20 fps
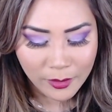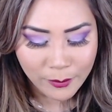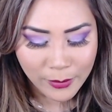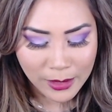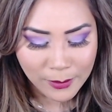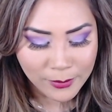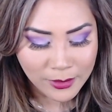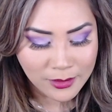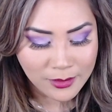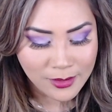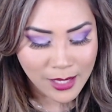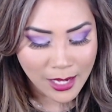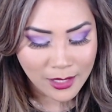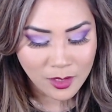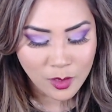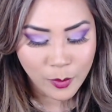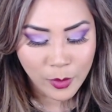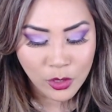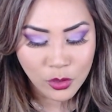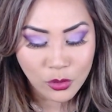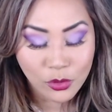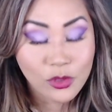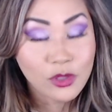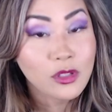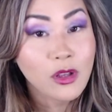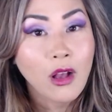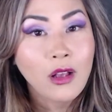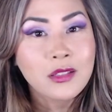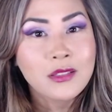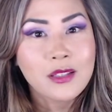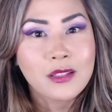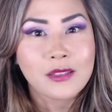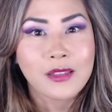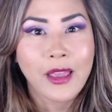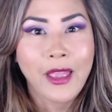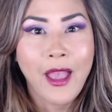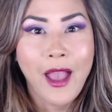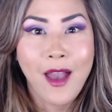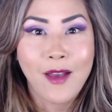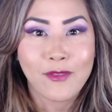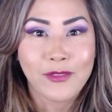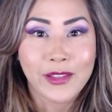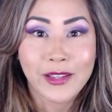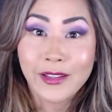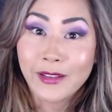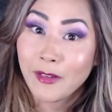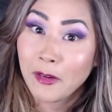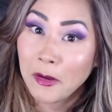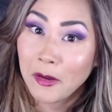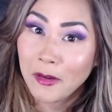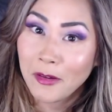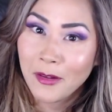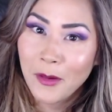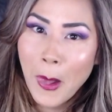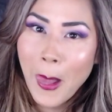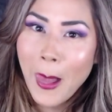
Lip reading: Maybe it's that special sauce that they have in it, huh?